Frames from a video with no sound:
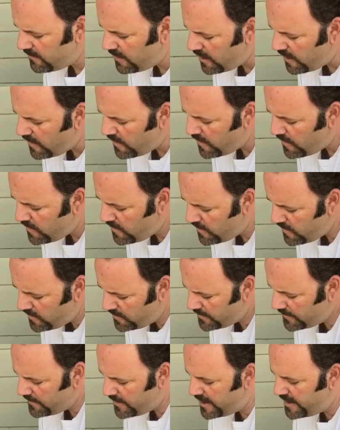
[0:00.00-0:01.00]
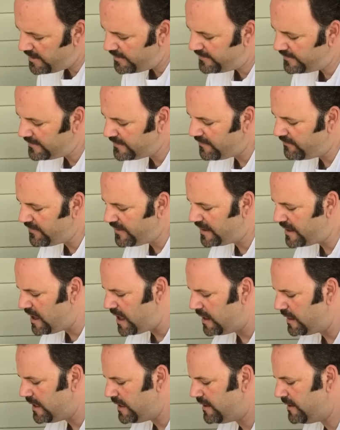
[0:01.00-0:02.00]
all the rest of the
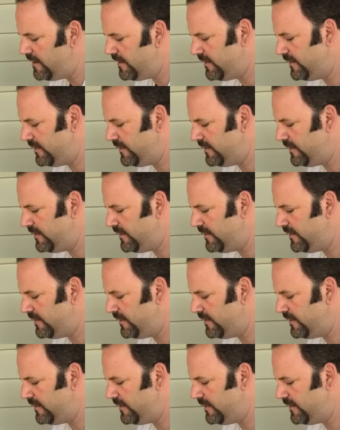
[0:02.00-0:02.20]
color.